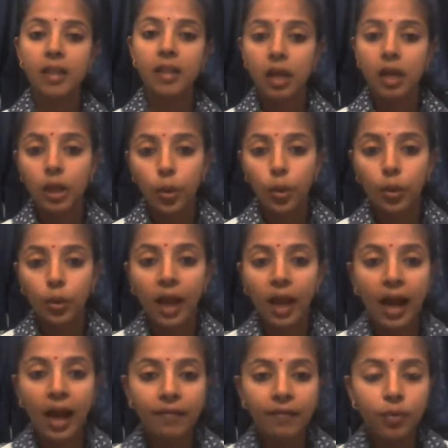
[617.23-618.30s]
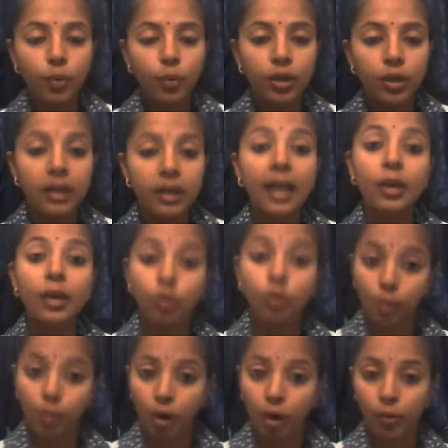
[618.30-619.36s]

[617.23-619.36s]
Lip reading: you will have the word like tomorrow.